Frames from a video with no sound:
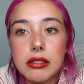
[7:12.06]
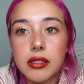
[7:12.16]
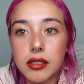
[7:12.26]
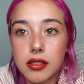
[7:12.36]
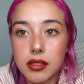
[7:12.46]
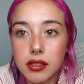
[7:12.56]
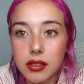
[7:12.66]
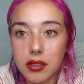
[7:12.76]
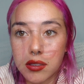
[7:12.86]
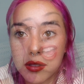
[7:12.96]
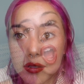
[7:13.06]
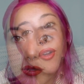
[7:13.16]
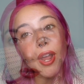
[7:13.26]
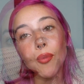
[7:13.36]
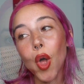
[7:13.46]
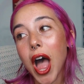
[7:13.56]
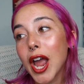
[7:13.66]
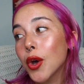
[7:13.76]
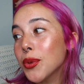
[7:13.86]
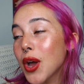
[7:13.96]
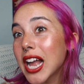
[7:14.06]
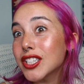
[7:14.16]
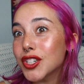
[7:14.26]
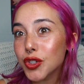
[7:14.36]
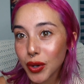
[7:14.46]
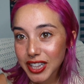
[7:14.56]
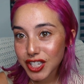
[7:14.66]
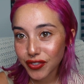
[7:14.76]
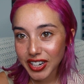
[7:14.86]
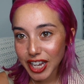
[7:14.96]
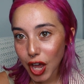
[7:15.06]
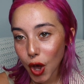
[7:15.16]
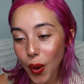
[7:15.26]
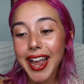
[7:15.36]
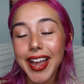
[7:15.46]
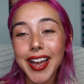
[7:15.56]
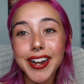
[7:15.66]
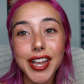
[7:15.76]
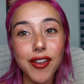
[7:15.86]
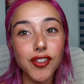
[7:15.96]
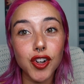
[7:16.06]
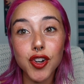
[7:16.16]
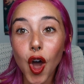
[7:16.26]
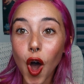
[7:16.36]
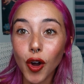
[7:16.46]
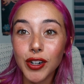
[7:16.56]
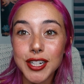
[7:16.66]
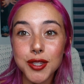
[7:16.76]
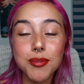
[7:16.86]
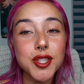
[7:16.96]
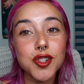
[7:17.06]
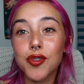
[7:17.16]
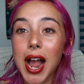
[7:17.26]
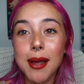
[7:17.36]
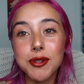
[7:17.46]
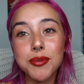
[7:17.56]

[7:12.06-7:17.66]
Ugh. Alright, well, I hope you guys enjoyed this video, and if you're not already subscribed